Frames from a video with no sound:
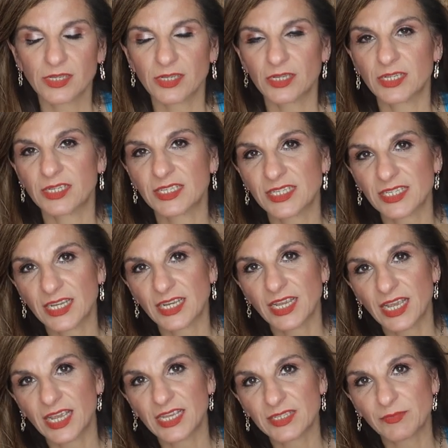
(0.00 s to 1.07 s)
going to stay
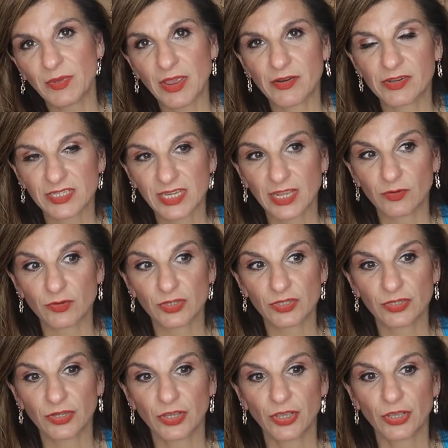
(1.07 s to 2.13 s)
at his parents'
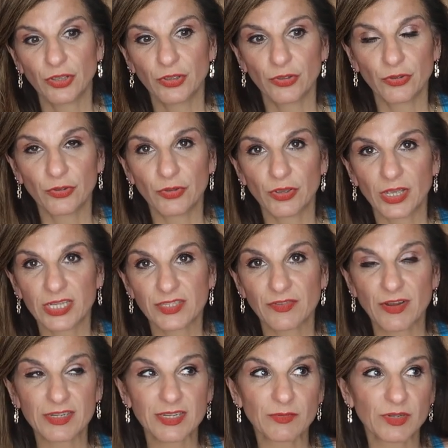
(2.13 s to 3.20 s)
house, who, as
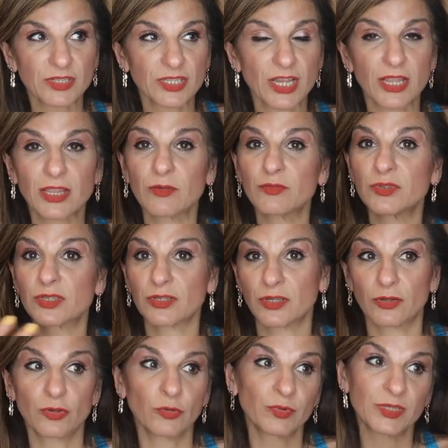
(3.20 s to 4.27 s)
far as I'm concerned, there was
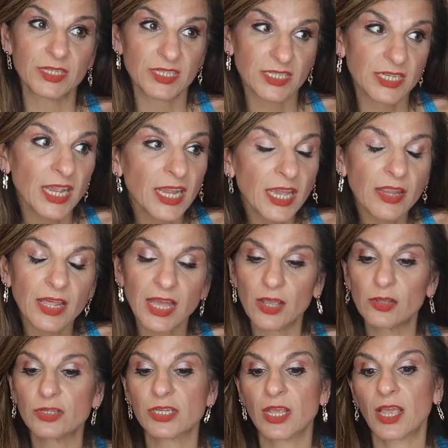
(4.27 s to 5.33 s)
nobody staying at the
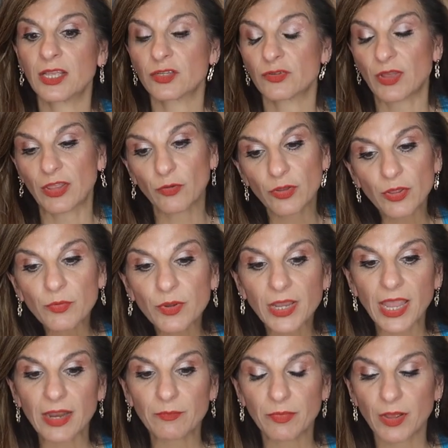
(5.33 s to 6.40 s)
house, so I thought they were
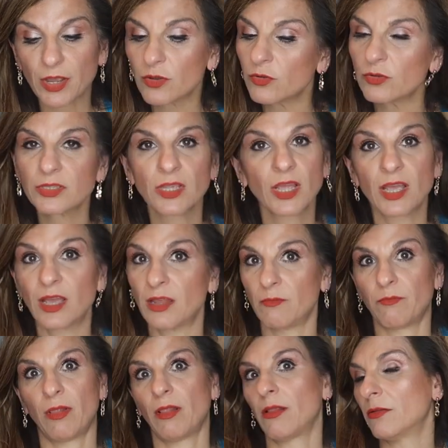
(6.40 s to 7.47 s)
getting burgled
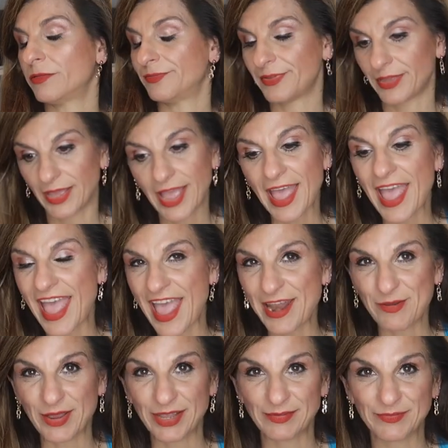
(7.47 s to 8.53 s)
and blah.
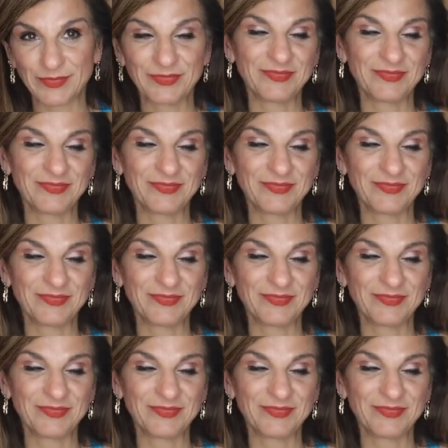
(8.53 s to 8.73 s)
Anyway,